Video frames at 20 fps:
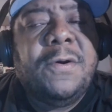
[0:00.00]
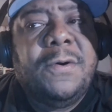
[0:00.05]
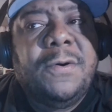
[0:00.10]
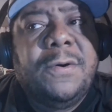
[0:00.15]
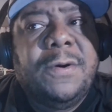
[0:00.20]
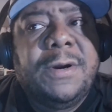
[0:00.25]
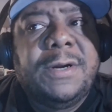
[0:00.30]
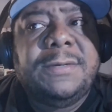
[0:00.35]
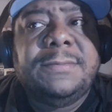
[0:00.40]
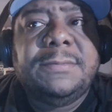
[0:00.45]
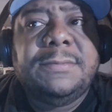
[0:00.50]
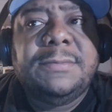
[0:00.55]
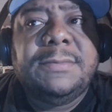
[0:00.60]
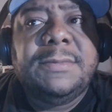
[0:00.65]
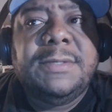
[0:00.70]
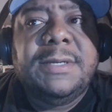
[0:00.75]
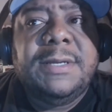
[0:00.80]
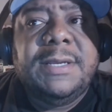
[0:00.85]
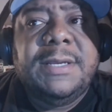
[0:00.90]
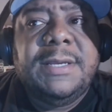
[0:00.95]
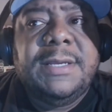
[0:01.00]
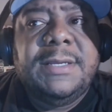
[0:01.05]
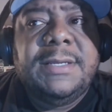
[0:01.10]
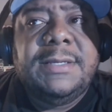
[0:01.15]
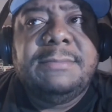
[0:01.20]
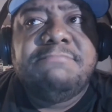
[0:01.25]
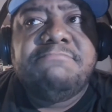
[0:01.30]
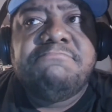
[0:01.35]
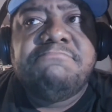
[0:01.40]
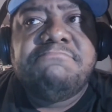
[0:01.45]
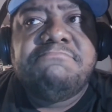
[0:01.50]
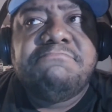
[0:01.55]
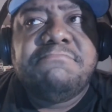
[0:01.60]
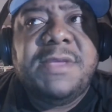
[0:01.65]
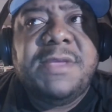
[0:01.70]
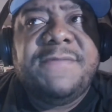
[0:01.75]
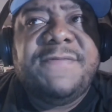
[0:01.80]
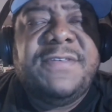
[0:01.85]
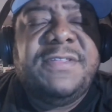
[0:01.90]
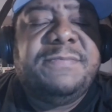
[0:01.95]
Or
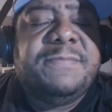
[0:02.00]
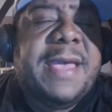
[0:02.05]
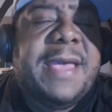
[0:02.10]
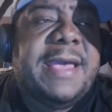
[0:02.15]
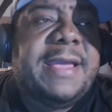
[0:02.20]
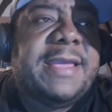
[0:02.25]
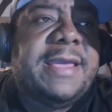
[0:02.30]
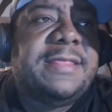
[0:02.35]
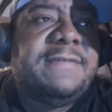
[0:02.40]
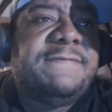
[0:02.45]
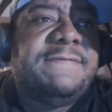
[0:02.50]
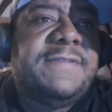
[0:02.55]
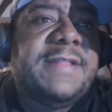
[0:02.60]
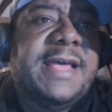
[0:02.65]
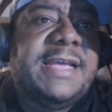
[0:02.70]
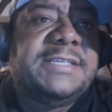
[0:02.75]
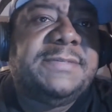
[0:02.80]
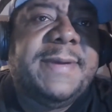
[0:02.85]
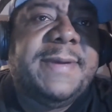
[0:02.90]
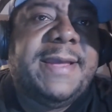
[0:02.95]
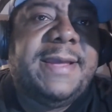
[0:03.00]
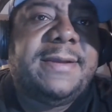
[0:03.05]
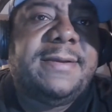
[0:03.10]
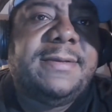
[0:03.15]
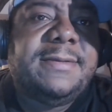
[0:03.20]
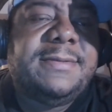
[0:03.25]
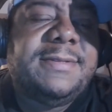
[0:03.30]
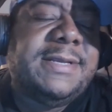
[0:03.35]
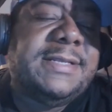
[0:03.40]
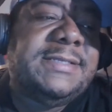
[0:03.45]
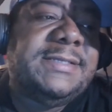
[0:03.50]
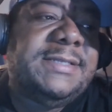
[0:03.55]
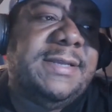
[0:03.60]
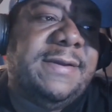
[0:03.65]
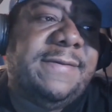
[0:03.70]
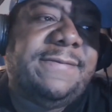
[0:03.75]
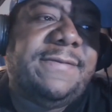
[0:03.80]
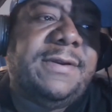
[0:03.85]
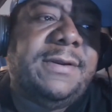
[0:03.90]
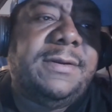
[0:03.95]
if he's back as a flashback, that's
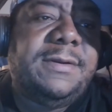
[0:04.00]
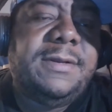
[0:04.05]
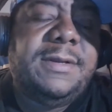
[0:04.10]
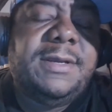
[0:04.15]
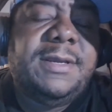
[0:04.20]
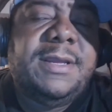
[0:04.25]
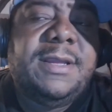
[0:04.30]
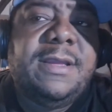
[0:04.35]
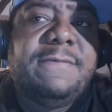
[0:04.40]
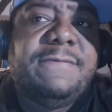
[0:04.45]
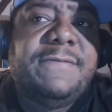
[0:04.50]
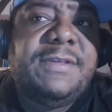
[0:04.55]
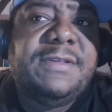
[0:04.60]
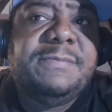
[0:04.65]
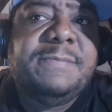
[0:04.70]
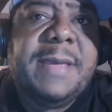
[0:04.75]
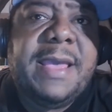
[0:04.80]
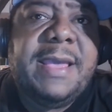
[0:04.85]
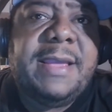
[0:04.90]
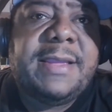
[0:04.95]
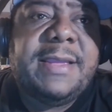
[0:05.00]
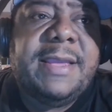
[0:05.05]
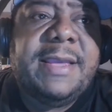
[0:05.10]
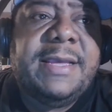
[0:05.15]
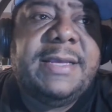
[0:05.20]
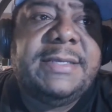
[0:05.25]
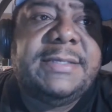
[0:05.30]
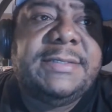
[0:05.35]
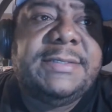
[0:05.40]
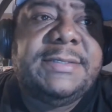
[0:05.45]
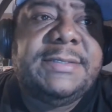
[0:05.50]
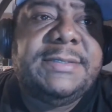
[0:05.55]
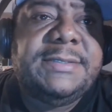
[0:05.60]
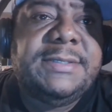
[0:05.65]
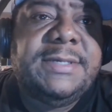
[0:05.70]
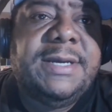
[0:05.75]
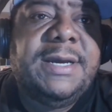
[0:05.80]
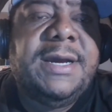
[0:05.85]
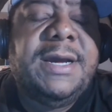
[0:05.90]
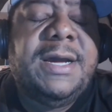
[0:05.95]
different. If he's back as
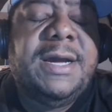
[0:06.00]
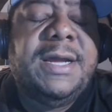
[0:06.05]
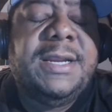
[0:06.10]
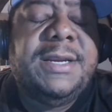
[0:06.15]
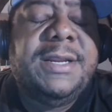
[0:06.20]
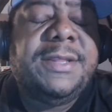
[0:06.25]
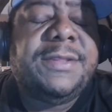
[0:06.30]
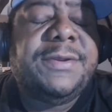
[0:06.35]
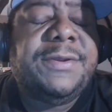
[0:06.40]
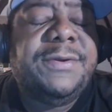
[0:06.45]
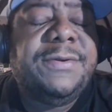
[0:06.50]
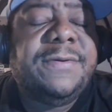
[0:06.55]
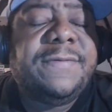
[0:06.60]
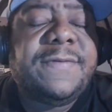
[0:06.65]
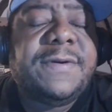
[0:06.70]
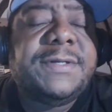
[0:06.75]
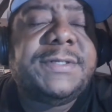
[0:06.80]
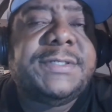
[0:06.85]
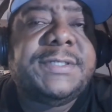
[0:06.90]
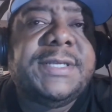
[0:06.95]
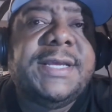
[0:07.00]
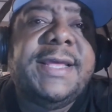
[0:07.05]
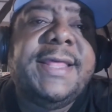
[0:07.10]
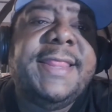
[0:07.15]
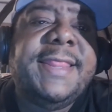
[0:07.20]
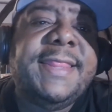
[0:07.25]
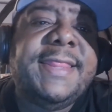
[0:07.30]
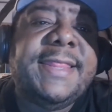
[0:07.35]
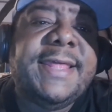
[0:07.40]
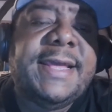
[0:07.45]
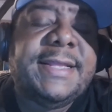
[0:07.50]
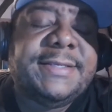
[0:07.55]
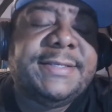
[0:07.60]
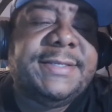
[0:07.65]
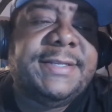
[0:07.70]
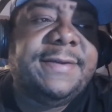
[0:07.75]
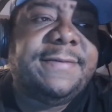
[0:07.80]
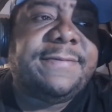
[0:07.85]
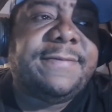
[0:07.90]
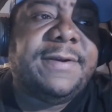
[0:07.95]
another universe, that's
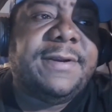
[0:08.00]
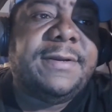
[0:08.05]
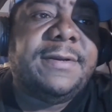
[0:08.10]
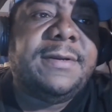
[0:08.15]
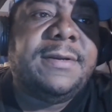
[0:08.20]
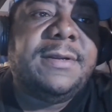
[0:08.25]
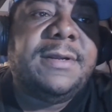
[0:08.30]
different.